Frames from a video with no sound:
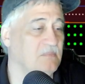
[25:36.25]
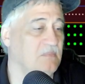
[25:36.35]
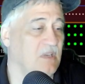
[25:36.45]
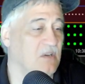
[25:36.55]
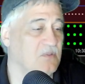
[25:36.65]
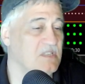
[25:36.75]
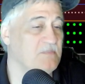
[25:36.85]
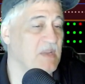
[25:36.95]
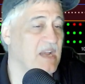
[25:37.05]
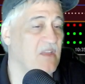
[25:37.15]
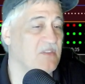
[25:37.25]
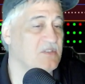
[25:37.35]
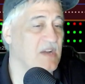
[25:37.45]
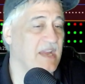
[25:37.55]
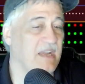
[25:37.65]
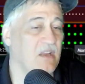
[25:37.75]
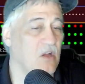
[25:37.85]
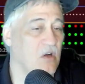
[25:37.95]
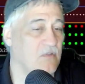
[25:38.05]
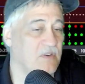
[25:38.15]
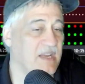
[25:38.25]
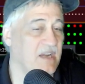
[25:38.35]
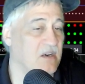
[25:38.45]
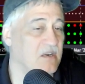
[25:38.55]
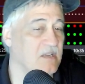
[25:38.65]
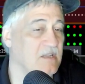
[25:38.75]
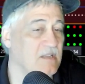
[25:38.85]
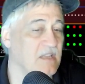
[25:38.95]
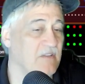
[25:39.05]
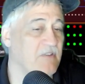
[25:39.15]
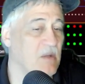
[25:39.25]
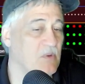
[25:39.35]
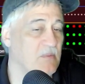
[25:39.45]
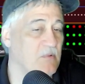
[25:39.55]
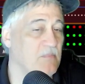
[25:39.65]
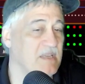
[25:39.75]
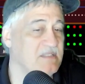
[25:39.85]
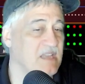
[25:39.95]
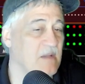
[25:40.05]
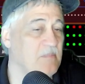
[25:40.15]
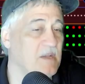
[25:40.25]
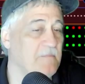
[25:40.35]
you know, just been out of the trade over here if I would have moved my stop up.